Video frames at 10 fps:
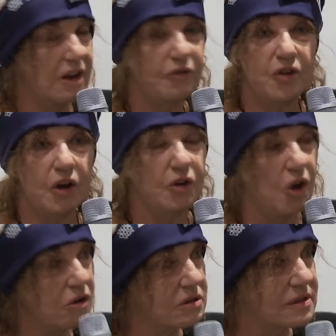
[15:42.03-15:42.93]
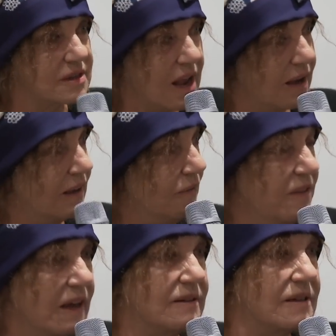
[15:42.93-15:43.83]
And for God's sake, give
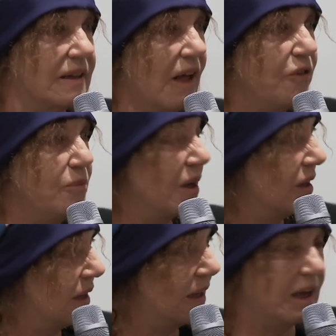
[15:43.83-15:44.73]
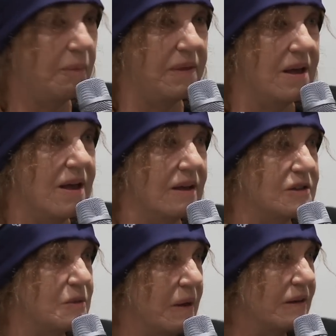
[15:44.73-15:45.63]
that government a kick up the
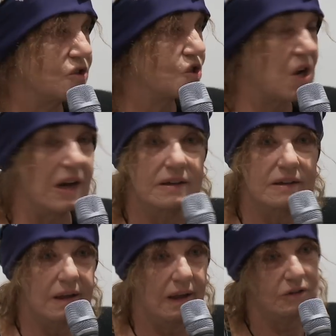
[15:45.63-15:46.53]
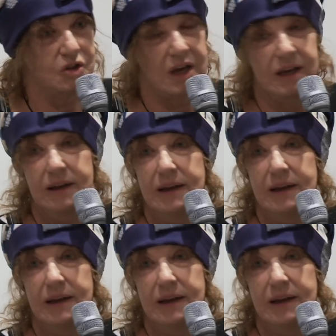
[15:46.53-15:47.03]
arse about Australian culture,